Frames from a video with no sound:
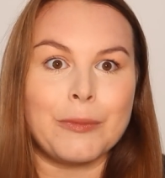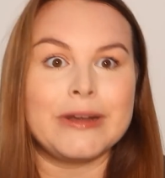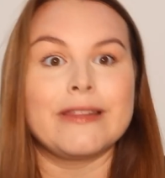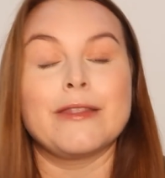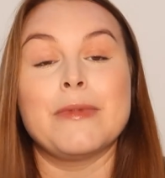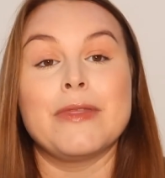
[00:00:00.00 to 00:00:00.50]
We
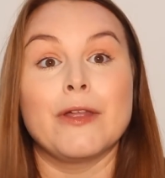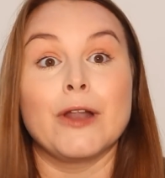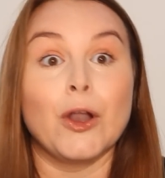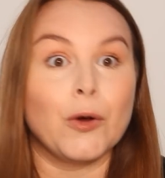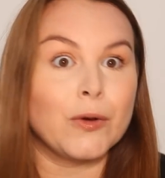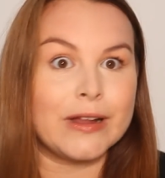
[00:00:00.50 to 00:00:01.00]
did them in the
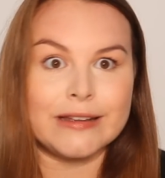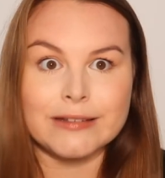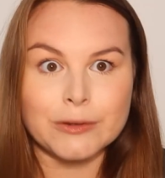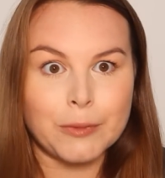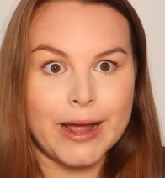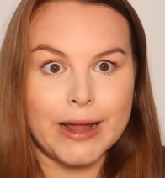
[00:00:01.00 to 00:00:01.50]

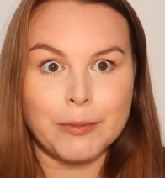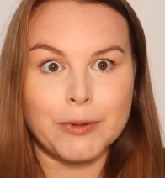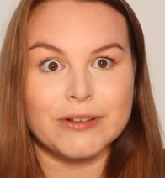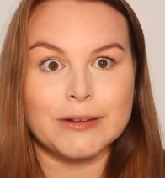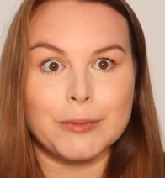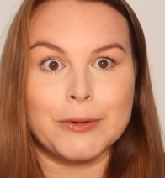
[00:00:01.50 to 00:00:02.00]
longest way
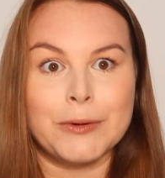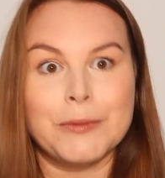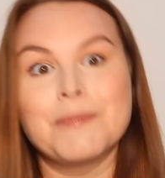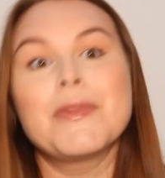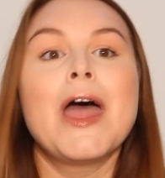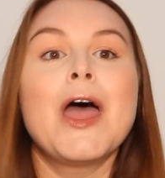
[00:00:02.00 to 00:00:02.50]
possible.